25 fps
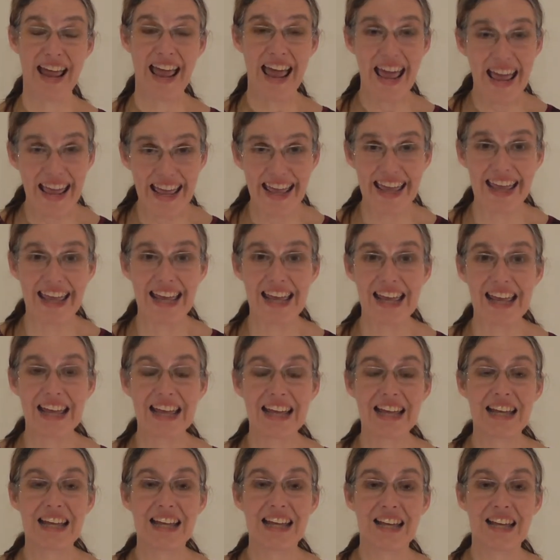hey,
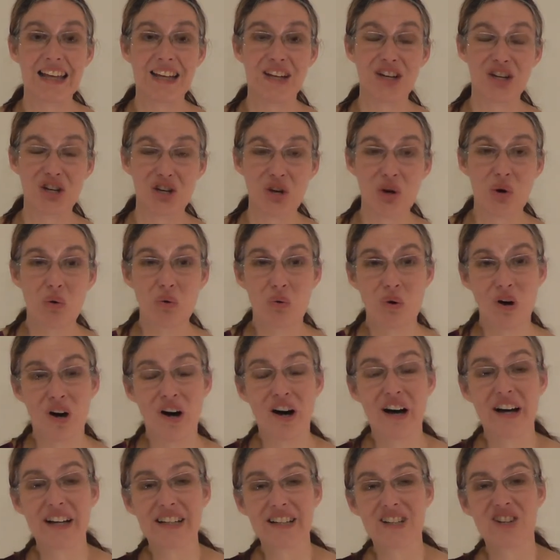you know
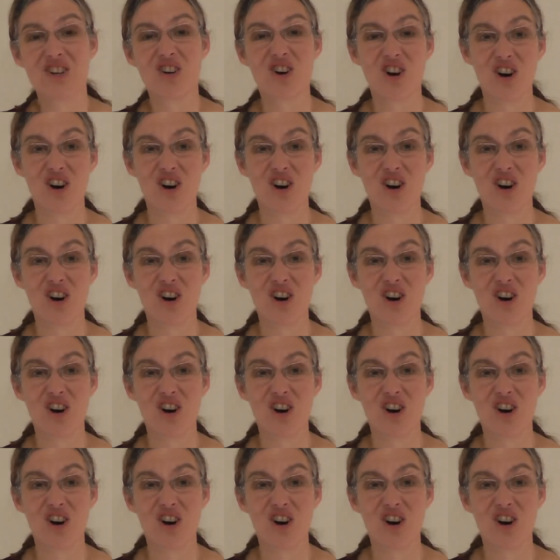what?